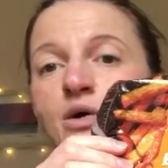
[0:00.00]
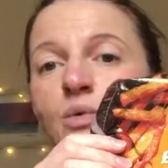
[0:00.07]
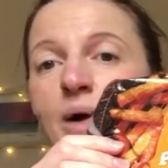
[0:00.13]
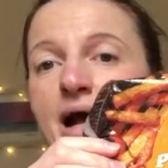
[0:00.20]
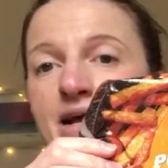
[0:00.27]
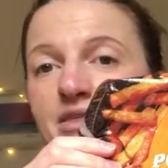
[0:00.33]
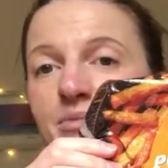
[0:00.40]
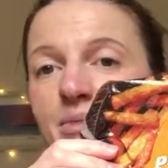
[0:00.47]

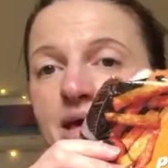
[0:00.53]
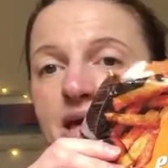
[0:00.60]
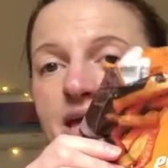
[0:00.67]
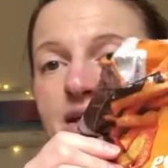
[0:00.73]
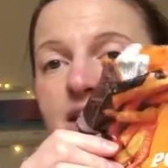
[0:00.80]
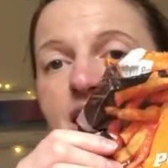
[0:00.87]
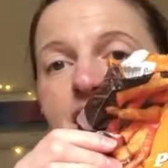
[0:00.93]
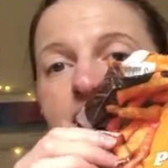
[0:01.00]
whack them
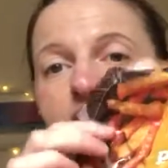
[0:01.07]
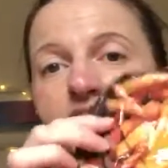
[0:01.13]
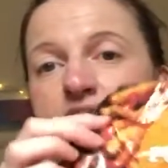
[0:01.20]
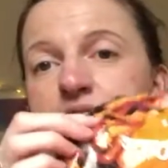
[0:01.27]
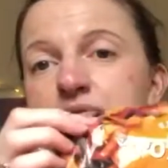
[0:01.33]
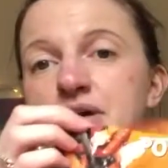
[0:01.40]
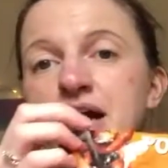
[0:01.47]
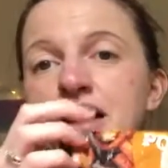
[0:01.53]
in, and
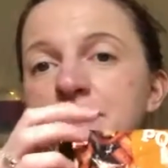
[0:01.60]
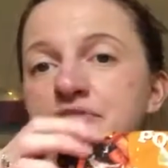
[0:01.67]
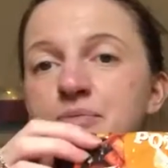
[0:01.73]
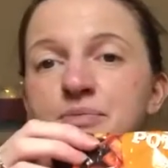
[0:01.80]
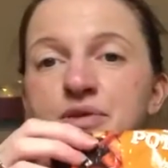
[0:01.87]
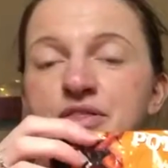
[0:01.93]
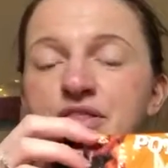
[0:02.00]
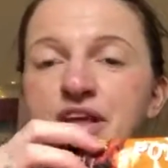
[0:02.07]
have
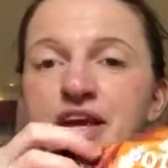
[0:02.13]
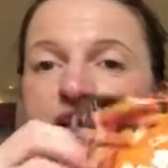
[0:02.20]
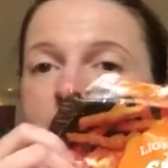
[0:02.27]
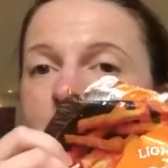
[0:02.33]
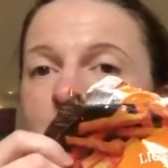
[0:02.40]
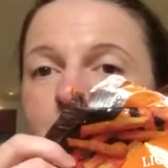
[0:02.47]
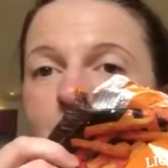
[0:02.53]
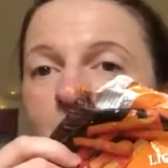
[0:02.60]
them with like
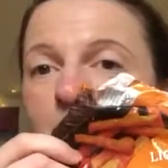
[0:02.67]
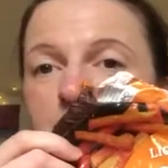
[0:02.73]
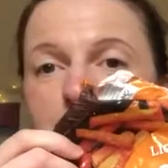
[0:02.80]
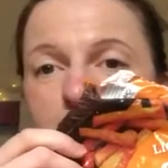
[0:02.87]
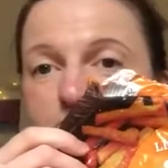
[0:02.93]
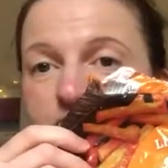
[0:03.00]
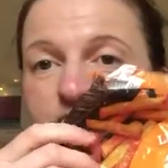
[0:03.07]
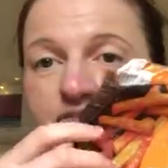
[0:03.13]
all
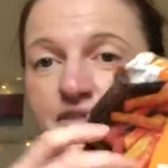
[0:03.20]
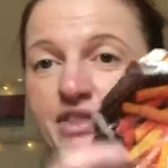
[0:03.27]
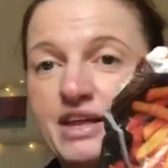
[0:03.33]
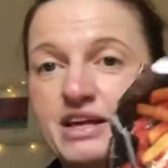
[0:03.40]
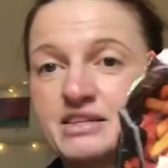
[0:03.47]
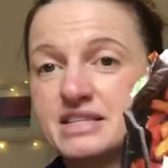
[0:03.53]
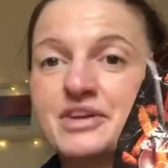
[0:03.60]
sorts of different things.